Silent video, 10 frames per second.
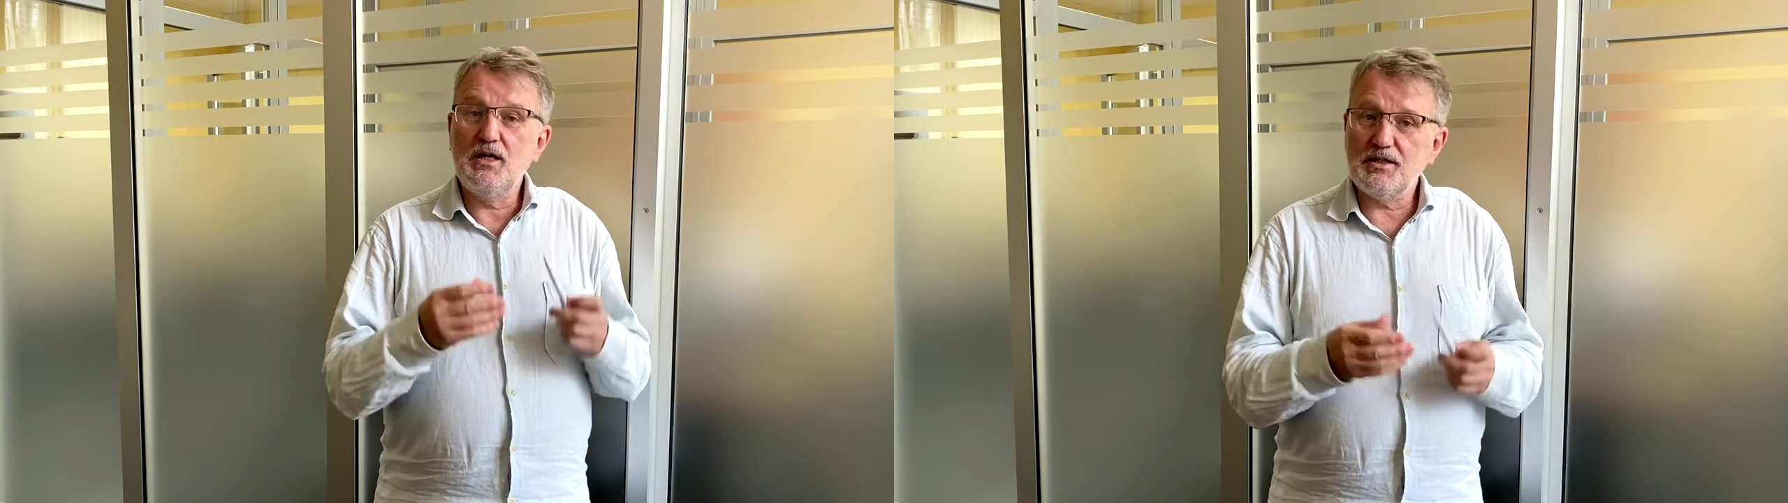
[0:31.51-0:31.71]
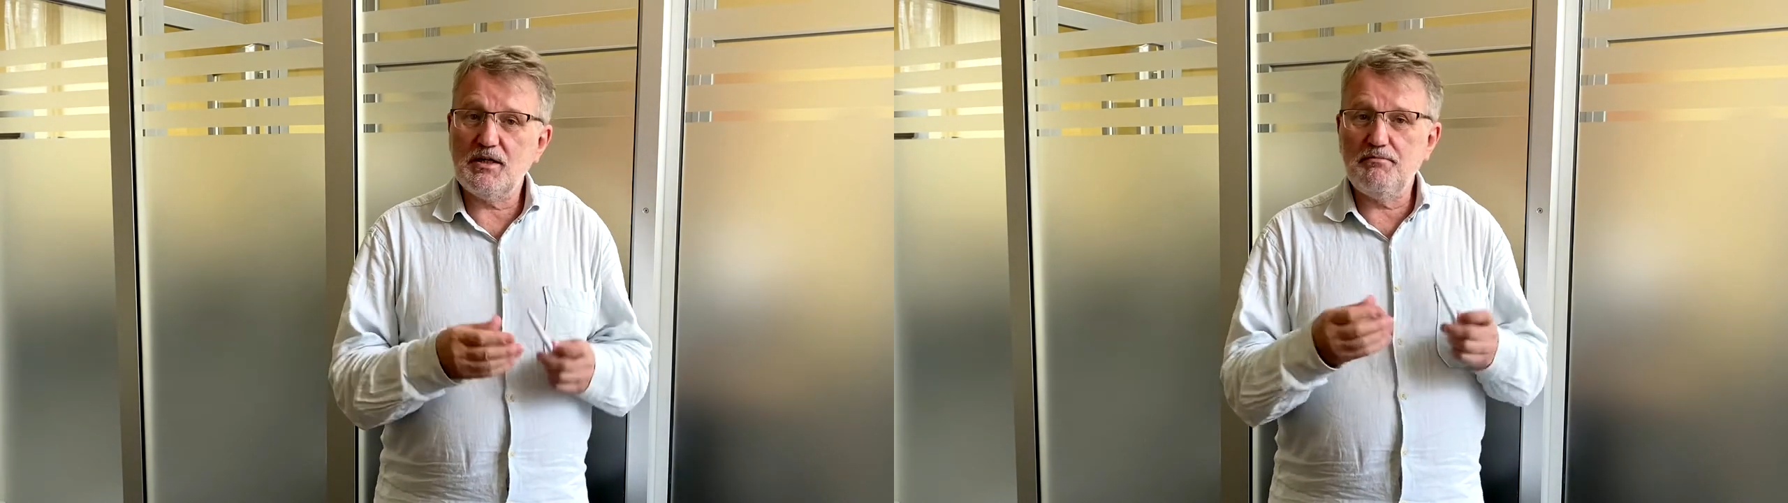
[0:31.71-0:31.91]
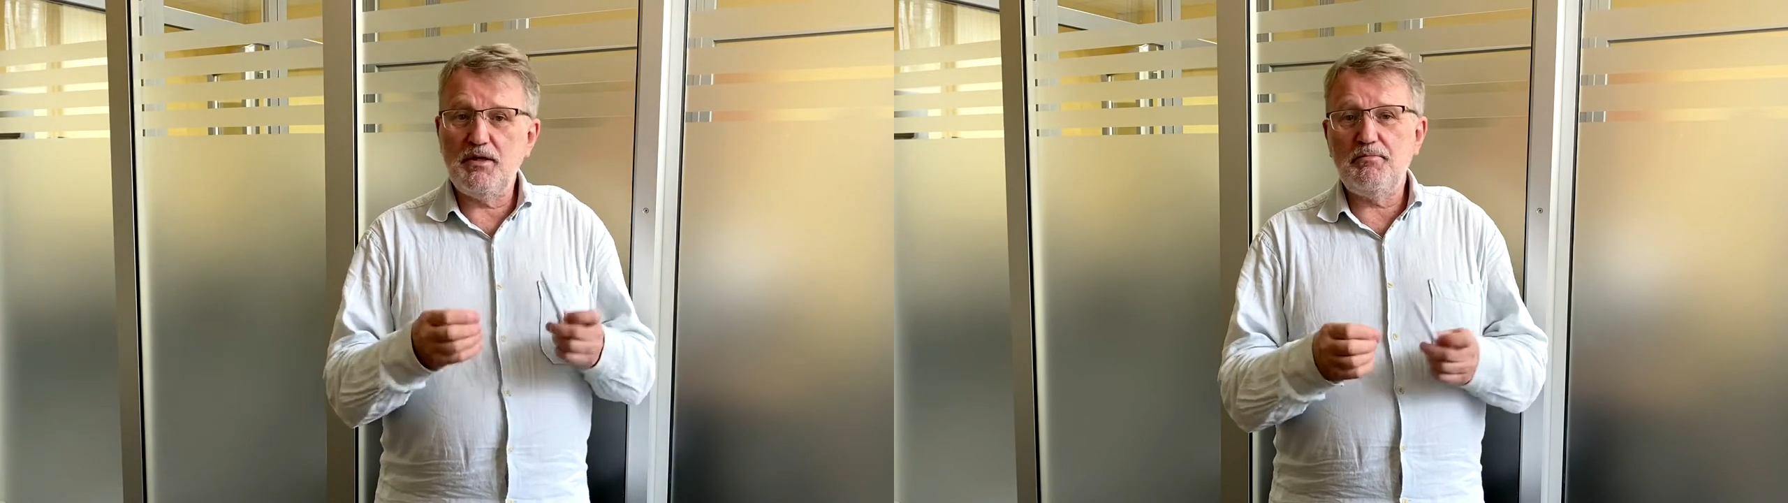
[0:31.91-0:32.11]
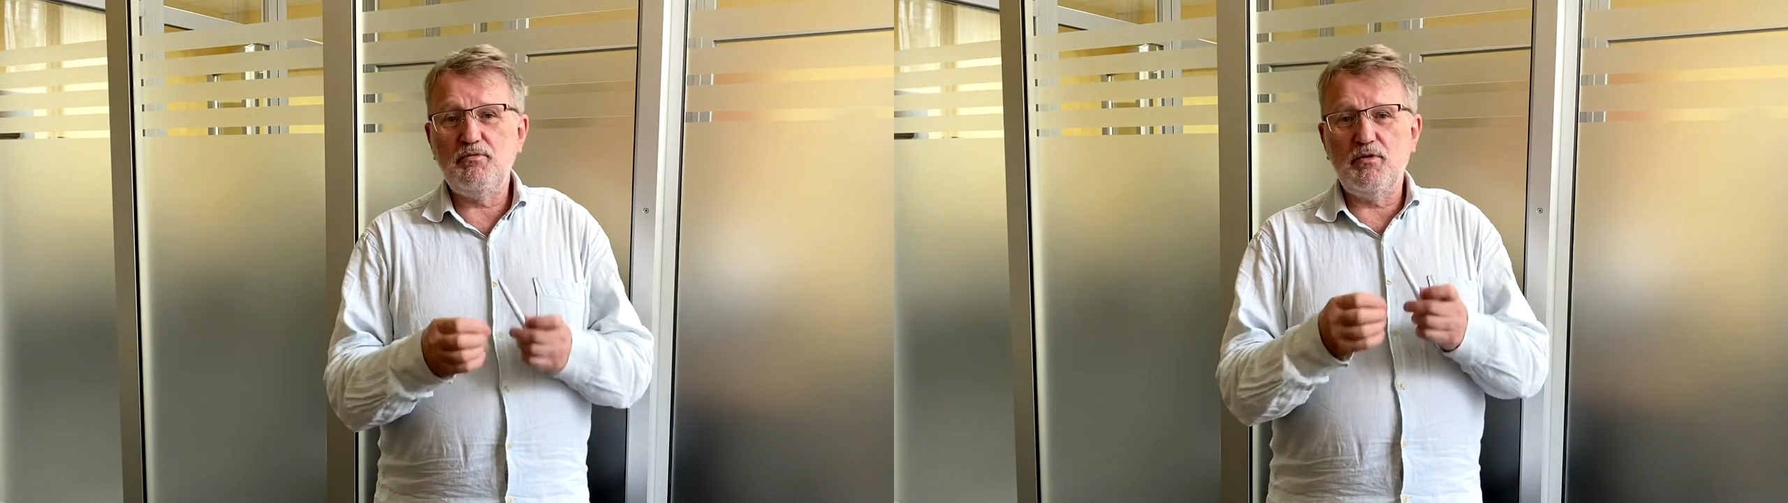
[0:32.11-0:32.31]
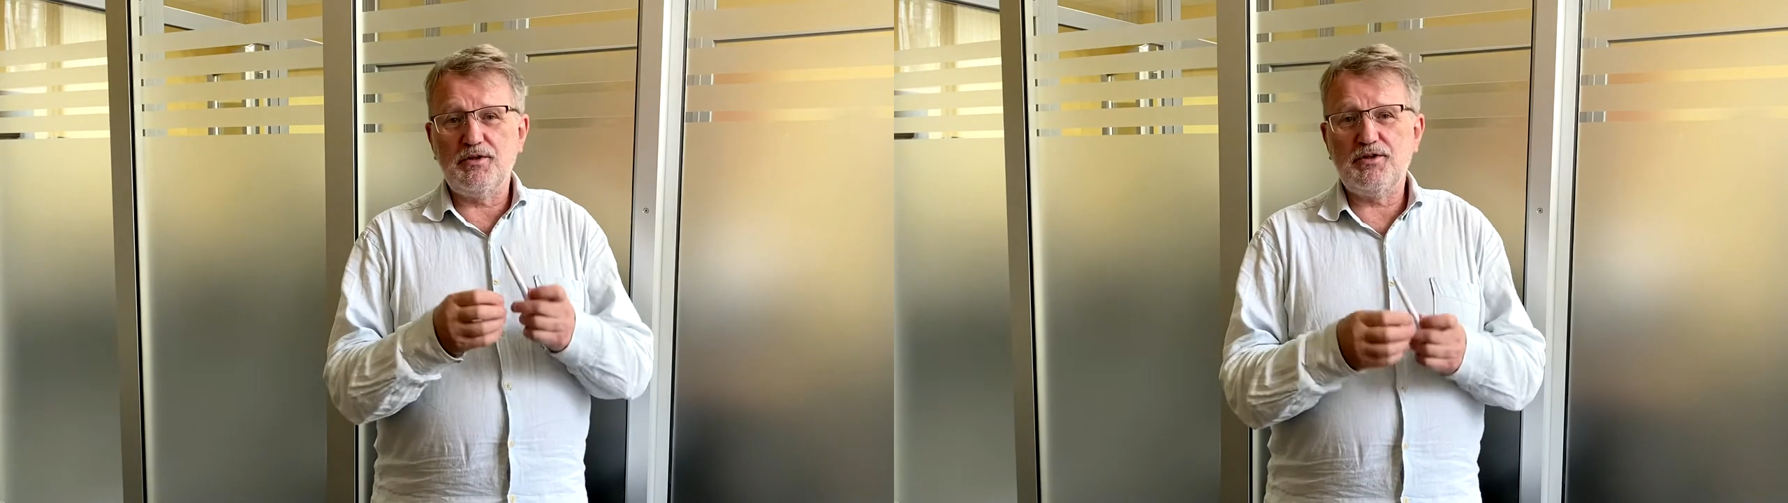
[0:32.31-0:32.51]
Some people
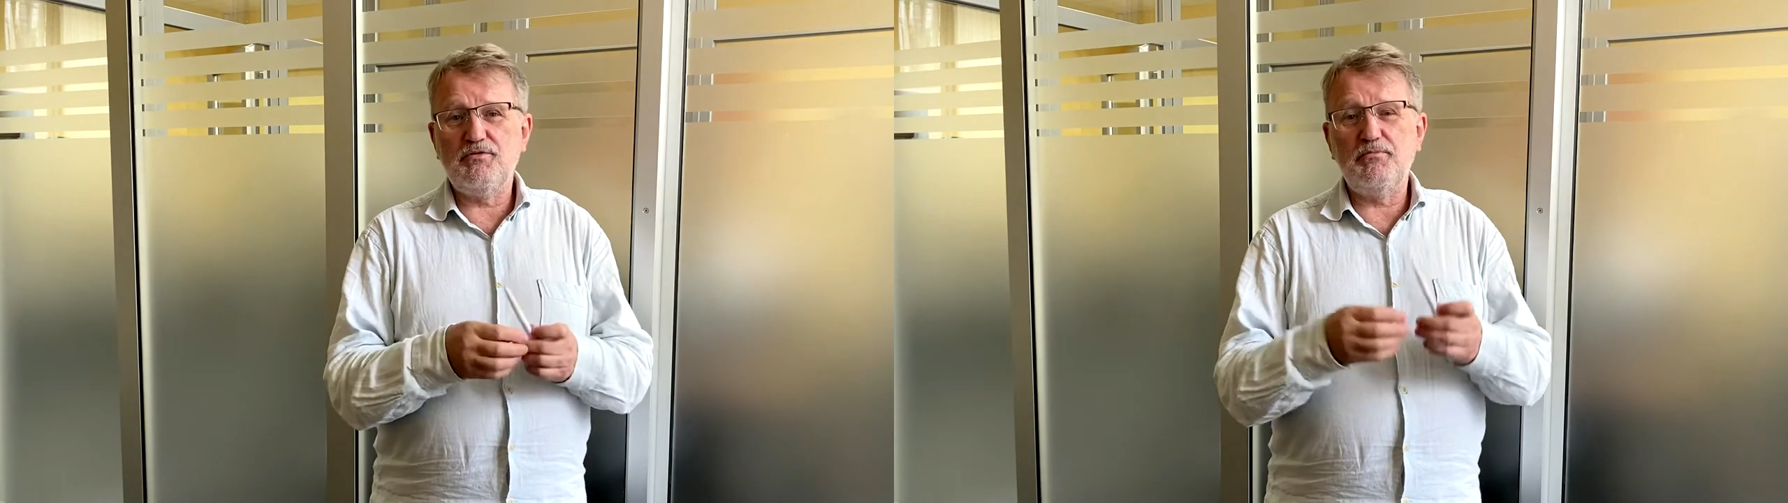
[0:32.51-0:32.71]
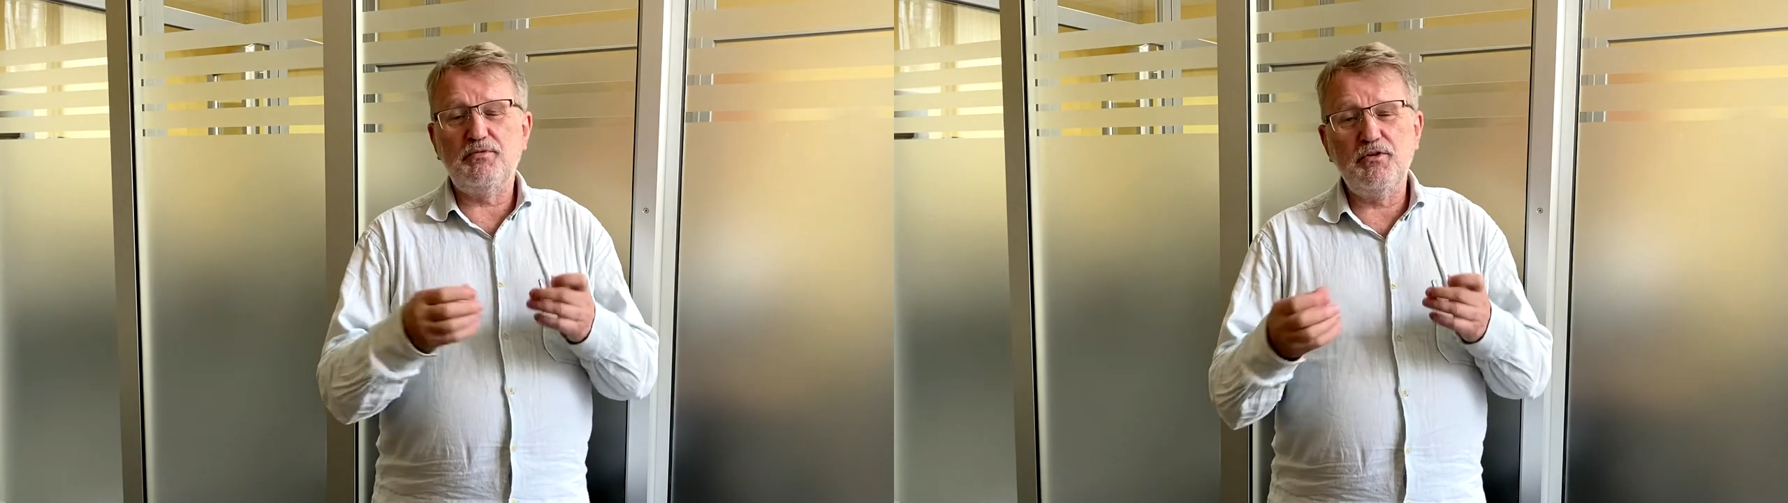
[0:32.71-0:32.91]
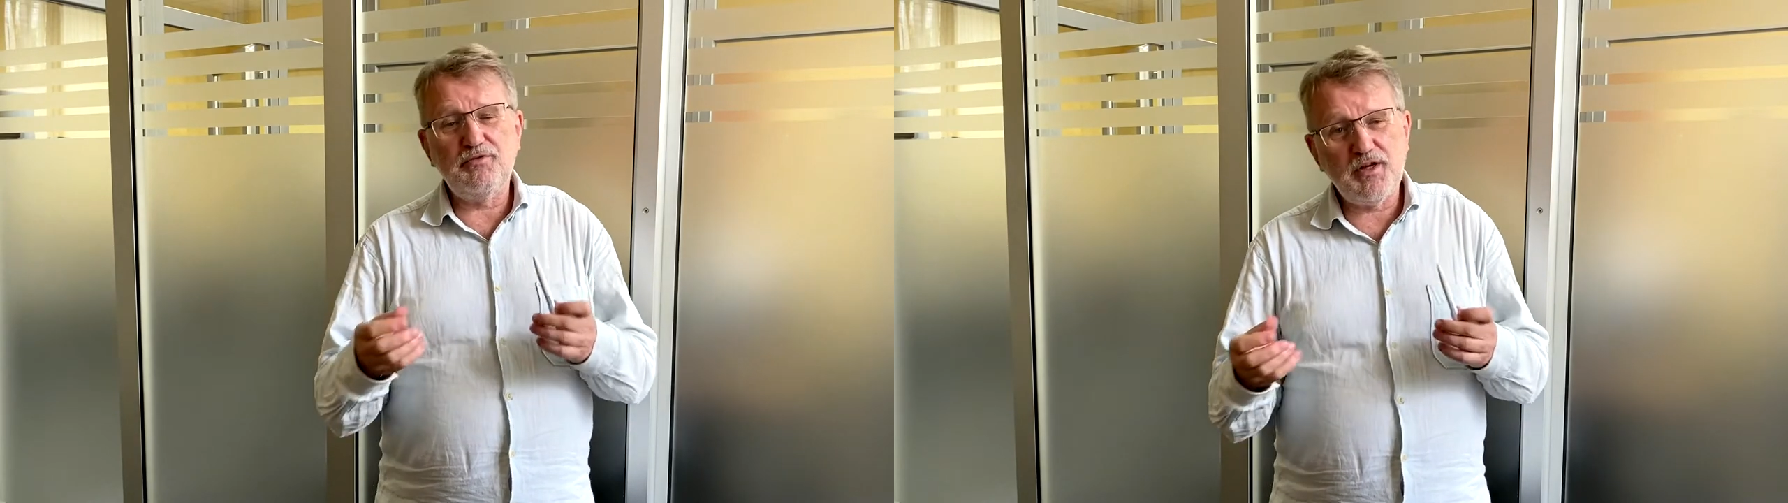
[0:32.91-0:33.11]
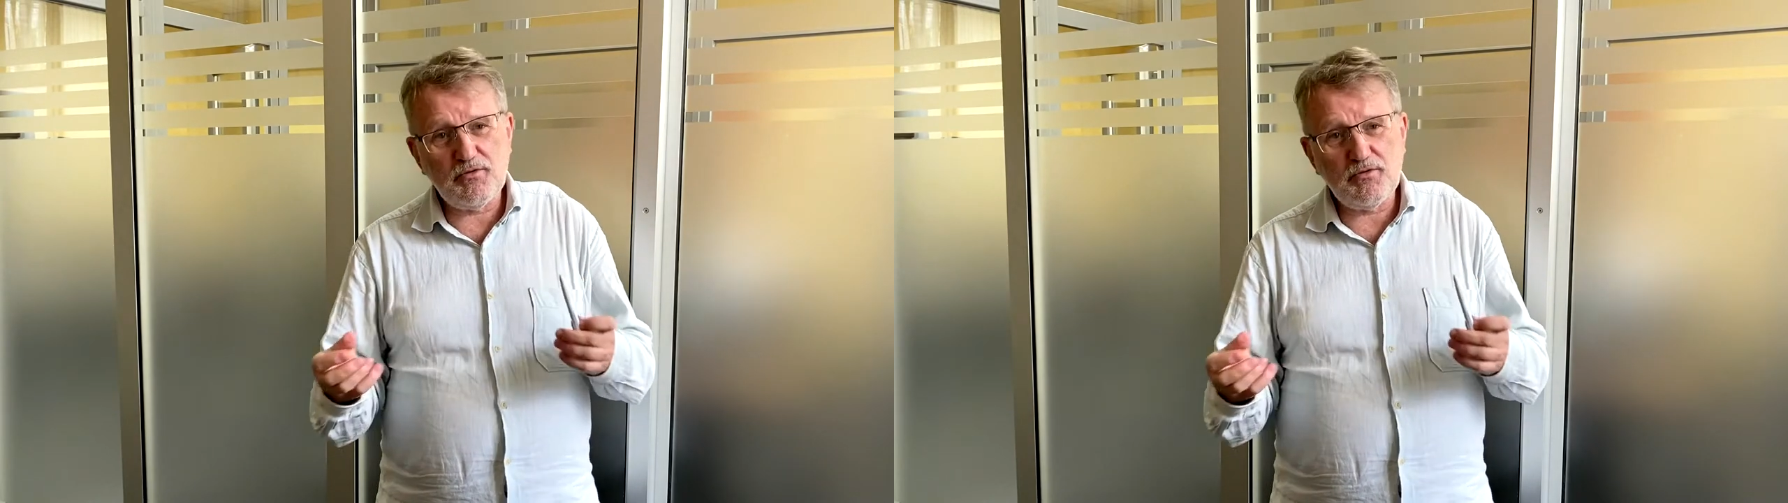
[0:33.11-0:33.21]
want to improve their